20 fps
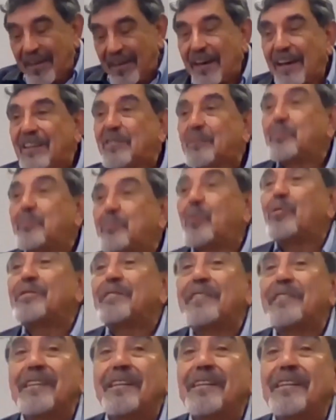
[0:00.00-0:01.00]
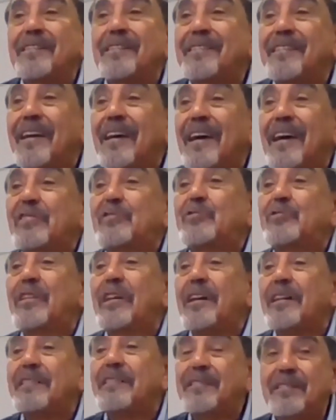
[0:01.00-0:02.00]
exporting its
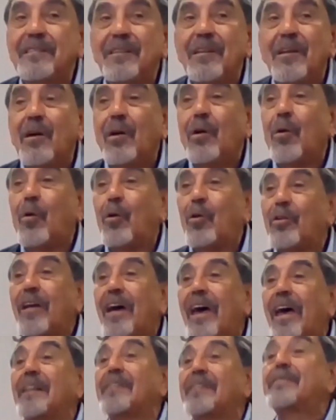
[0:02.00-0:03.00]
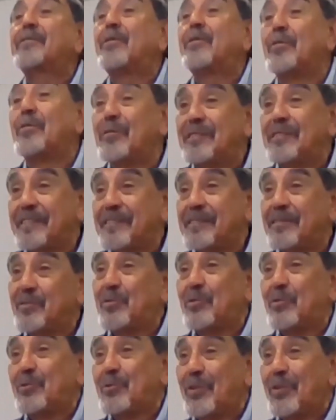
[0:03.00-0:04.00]
education or health services
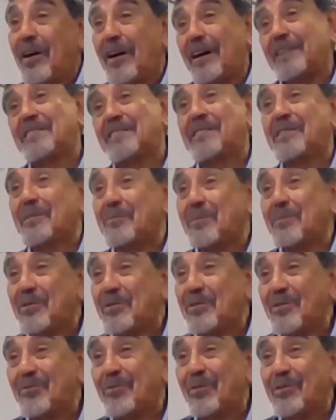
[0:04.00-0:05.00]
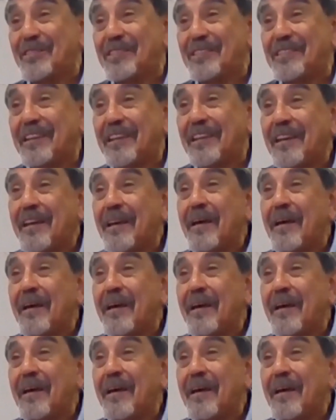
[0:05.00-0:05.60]
through Hacettepe University.